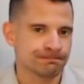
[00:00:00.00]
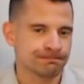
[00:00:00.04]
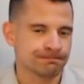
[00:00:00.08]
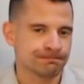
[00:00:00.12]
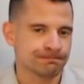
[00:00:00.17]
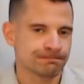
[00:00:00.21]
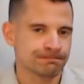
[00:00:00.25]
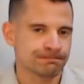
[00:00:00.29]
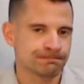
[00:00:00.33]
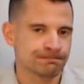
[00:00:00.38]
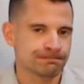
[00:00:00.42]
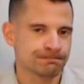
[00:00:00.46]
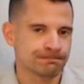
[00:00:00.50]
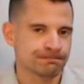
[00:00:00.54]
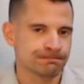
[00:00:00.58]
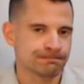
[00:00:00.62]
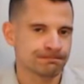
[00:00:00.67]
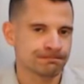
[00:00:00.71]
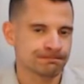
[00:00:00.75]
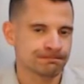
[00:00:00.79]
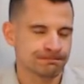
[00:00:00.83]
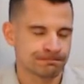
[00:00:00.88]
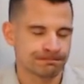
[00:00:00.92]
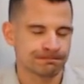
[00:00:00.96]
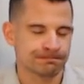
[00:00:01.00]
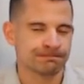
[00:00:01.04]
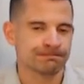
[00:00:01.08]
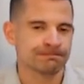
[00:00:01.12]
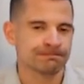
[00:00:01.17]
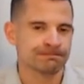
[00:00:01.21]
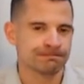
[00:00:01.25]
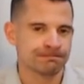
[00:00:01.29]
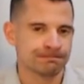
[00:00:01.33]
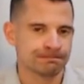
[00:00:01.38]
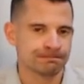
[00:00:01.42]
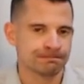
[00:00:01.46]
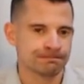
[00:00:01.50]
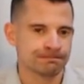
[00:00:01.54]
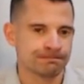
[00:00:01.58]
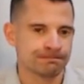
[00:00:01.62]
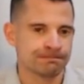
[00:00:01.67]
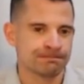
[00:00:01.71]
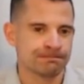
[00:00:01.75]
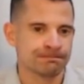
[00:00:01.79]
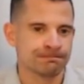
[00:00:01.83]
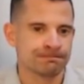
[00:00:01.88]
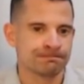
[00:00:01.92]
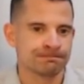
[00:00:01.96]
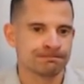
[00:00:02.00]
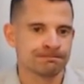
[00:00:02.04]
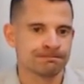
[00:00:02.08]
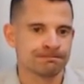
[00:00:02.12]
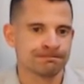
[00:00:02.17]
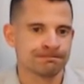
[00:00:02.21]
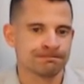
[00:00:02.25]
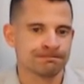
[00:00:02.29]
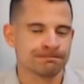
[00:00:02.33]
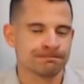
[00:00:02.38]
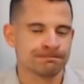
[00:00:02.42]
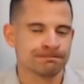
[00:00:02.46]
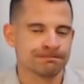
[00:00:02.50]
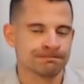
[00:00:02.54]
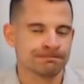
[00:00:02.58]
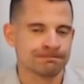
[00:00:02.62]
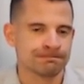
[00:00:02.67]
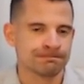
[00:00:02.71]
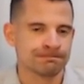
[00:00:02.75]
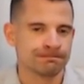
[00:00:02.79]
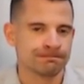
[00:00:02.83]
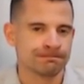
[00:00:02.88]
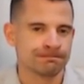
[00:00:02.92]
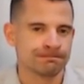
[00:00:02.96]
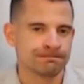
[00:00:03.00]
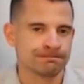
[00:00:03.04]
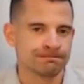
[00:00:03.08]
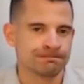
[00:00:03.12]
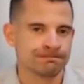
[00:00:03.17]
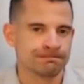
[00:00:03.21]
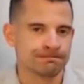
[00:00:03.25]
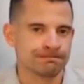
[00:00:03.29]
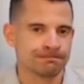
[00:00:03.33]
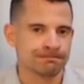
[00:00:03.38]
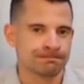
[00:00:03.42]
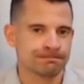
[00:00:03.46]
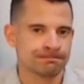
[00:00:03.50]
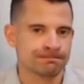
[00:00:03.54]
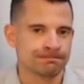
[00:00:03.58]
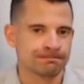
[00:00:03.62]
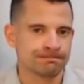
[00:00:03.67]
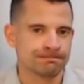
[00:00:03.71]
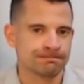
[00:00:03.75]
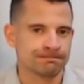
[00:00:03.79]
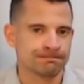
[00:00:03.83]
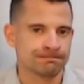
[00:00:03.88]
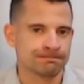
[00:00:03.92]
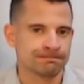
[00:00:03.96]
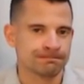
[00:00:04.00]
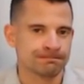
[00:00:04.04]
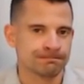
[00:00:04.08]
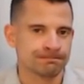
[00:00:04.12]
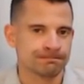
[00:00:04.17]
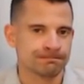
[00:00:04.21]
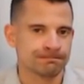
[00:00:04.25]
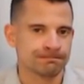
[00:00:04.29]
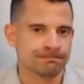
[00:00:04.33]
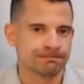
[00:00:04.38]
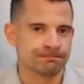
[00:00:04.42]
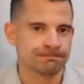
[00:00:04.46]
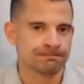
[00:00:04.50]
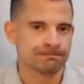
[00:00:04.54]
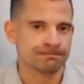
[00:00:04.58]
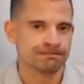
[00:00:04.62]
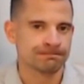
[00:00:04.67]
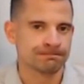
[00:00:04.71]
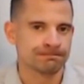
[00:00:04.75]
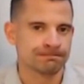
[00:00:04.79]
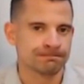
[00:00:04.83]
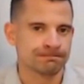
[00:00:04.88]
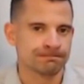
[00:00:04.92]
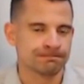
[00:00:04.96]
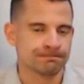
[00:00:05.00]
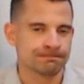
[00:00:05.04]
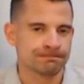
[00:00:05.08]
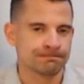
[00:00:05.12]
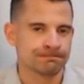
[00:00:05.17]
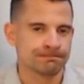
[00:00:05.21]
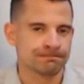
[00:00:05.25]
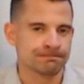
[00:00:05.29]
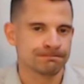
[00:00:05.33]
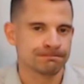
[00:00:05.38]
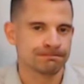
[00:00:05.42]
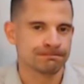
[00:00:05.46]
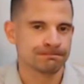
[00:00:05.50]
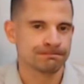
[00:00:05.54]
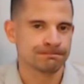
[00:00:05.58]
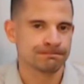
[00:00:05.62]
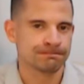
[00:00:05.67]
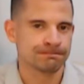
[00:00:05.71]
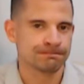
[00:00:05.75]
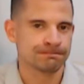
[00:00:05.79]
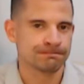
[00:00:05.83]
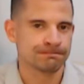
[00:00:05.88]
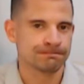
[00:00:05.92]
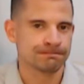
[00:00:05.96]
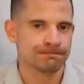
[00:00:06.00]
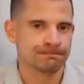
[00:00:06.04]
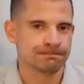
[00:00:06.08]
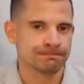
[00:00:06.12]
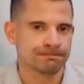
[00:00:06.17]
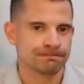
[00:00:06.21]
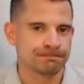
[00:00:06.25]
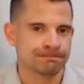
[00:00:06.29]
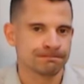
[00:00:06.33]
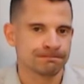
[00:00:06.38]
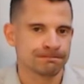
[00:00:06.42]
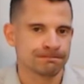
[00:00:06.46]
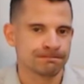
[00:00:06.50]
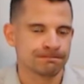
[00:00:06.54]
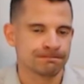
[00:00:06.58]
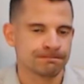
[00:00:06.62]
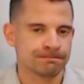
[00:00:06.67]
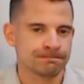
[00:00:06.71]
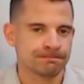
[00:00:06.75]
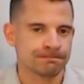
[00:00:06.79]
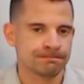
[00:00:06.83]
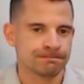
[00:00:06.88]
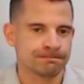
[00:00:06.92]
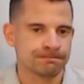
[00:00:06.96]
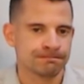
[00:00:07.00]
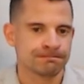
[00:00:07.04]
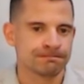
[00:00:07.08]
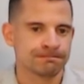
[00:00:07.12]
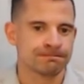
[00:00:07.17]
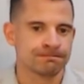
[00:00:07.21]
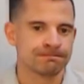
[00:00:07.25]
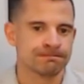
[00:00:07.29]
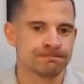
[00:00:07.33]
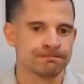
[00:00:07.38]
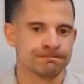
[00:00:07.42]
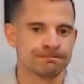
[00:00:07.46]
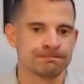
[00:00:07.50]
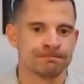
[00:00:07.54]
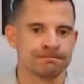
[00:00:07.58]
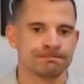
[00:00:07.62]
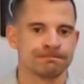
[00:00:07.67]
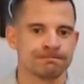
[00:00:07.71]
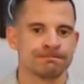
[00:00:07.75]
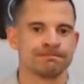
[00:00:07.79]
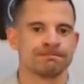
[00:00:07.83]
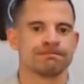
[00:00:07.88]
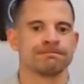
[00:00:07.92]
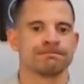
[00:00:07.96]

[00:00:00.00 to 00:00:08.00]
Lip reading: [no speech]